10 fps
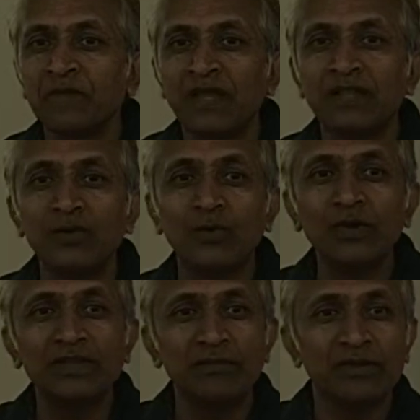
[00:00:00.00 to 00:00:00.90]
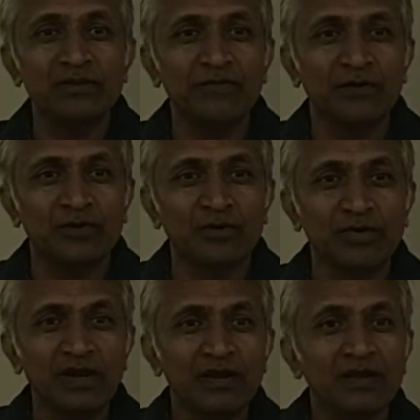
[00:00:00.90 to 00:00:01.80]
And then you go in the month of
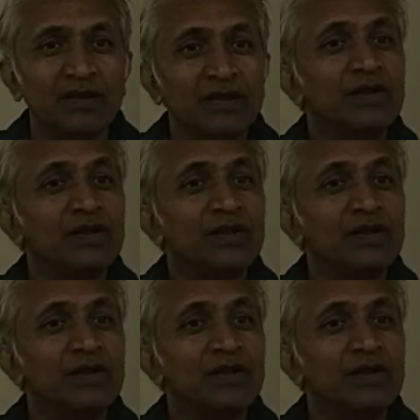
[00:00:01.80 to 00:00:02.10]
October